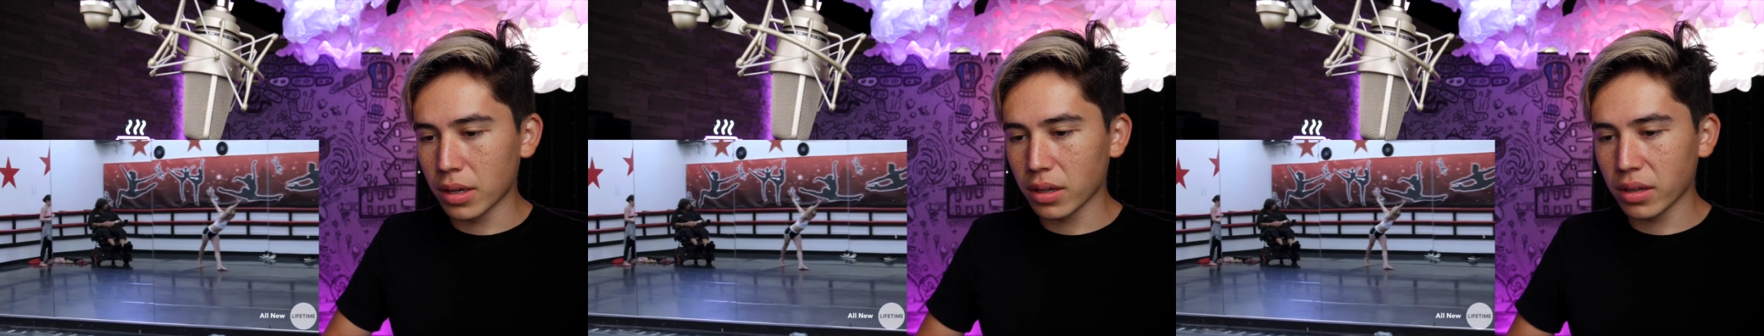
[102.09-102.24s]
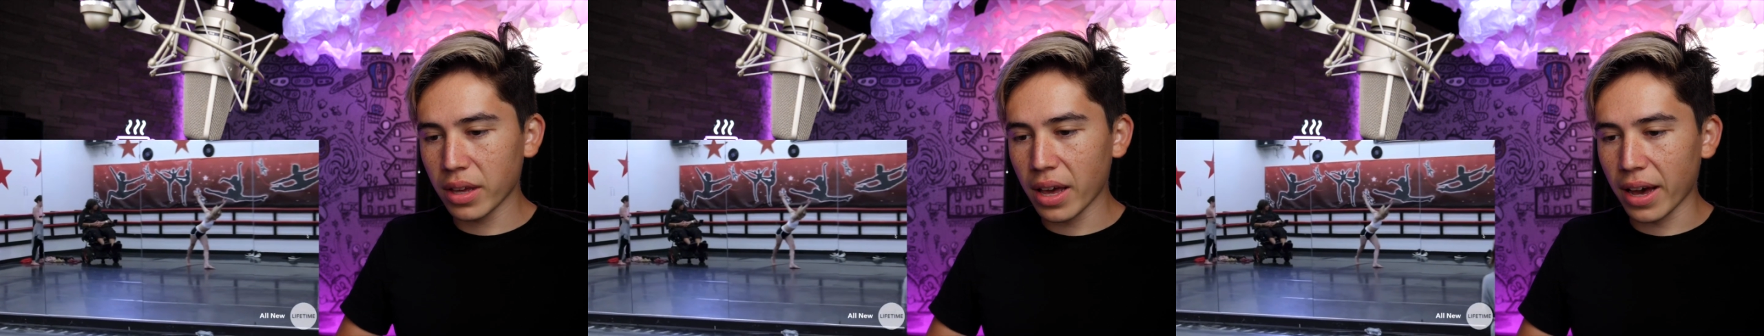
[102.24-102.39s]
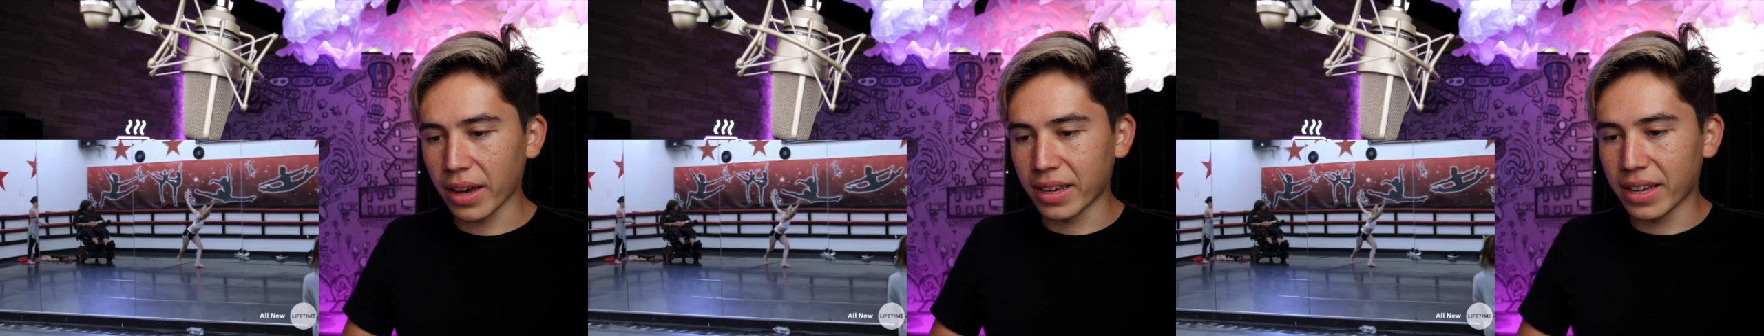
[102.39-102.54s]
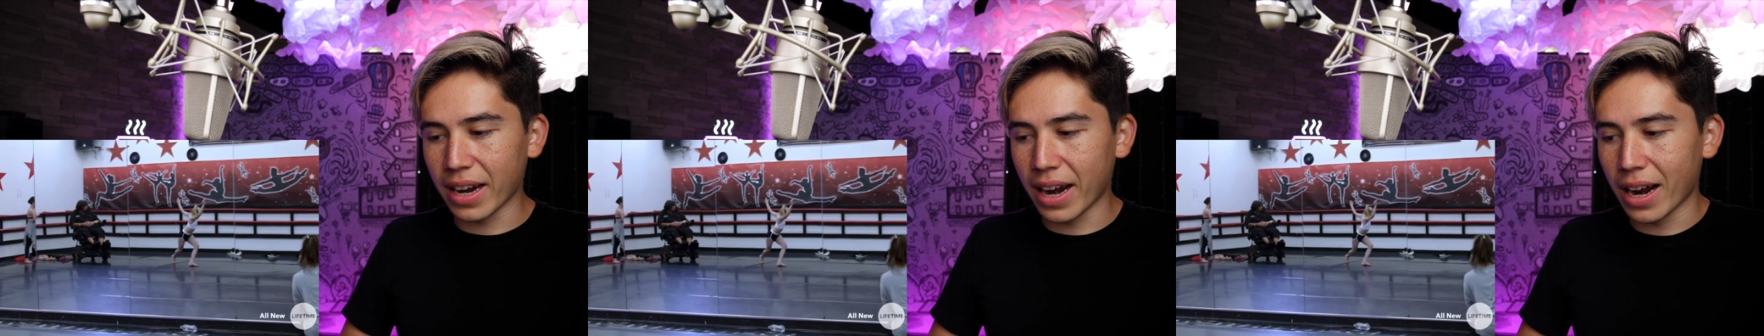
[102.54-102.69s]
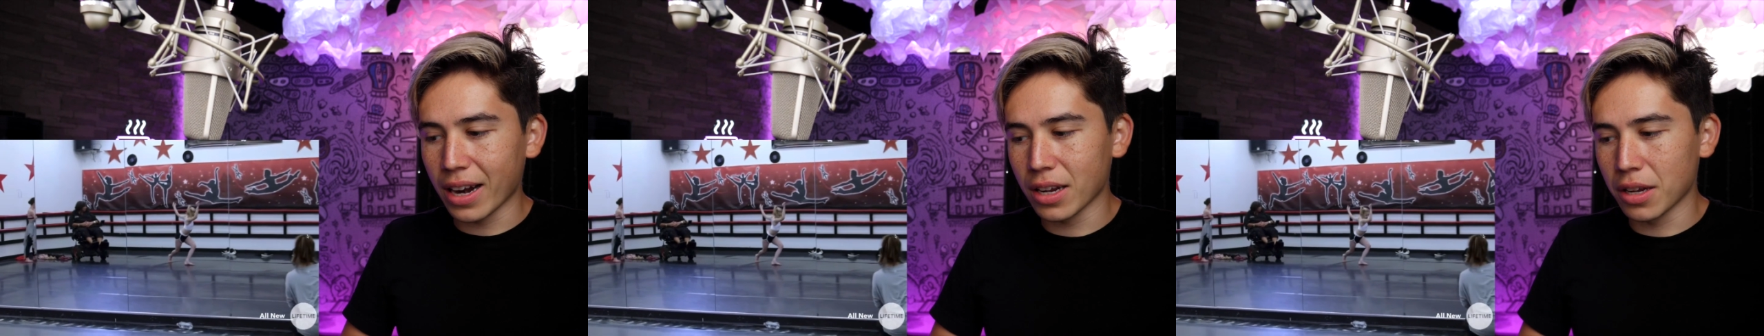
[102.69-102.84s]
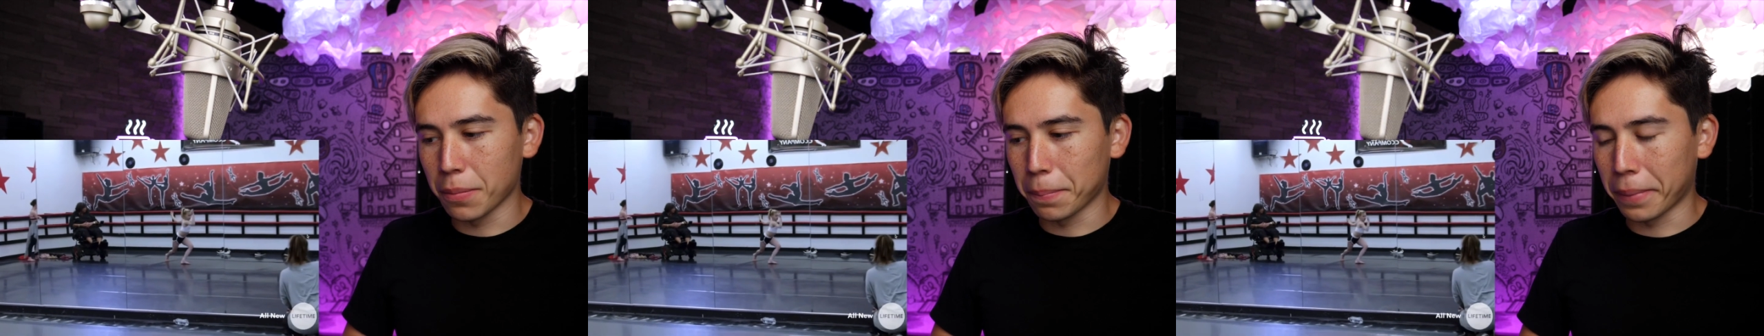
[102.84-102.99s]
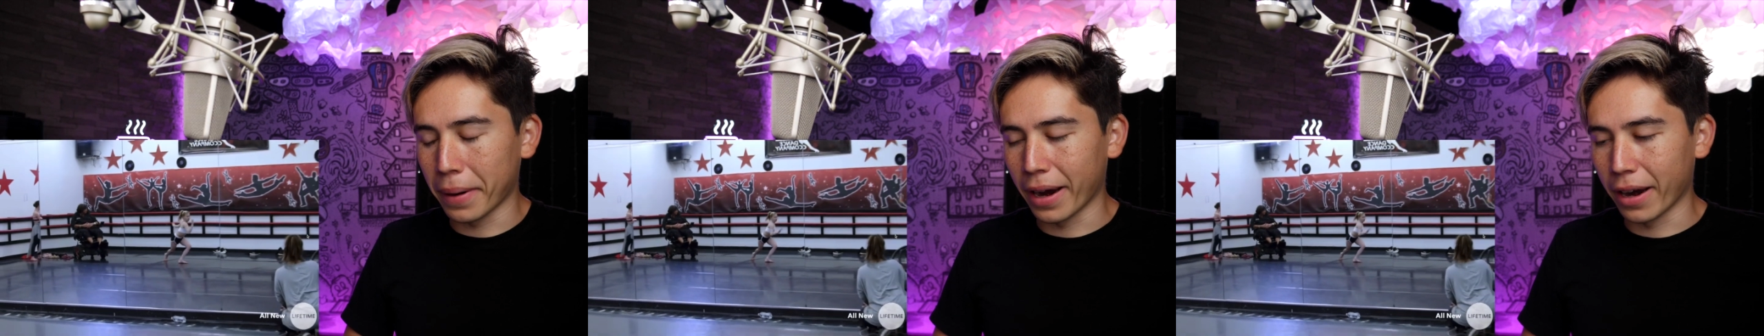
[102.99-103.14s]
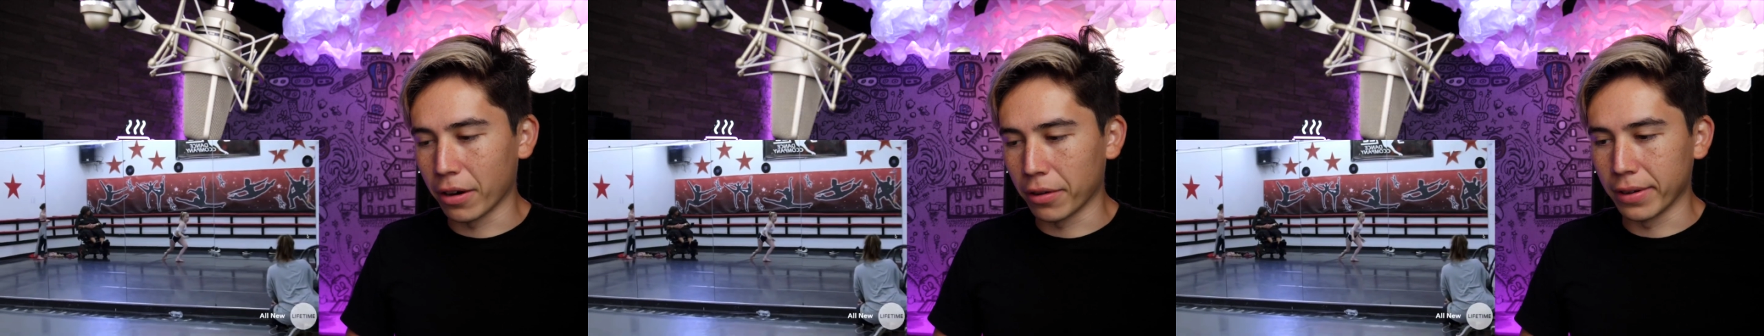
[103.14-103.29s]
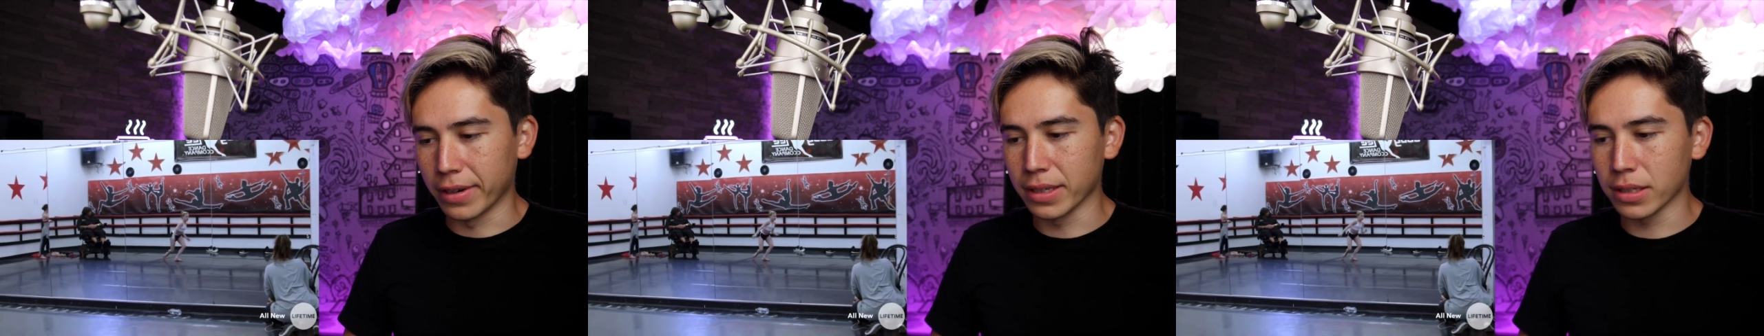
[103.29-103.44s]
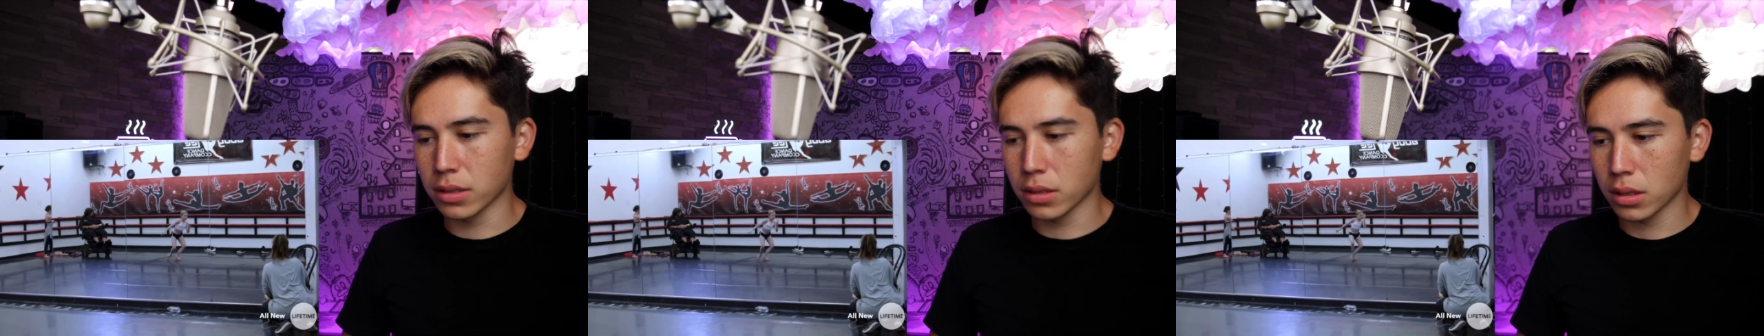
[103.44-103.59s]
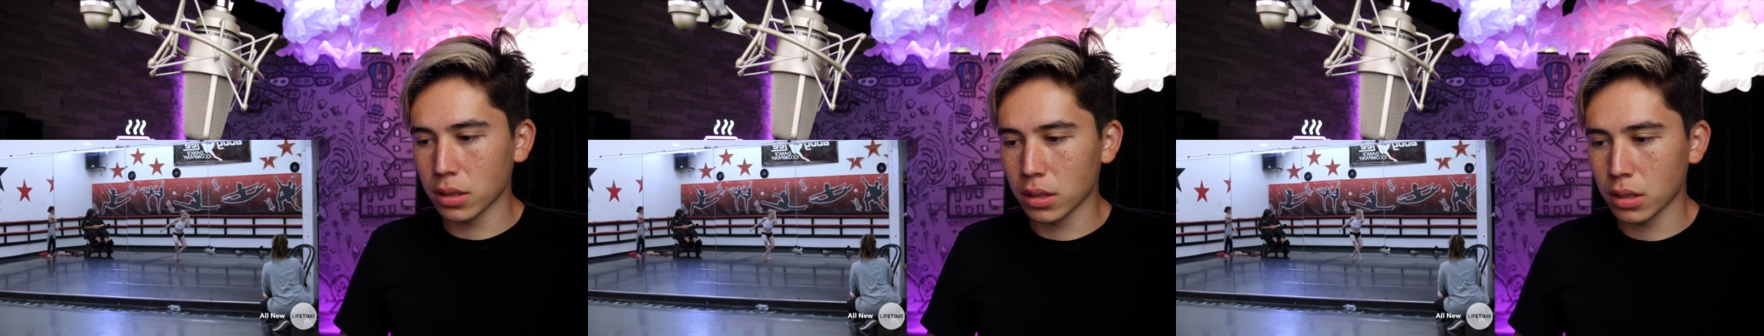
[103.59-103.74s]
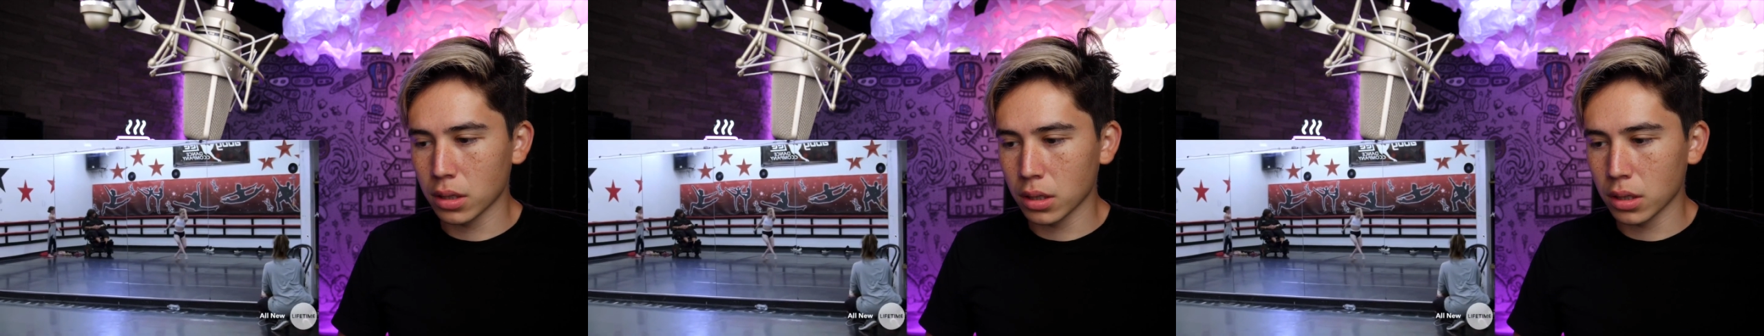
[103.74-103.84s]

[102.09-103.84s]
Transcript: Yeah, get out of here, Paris.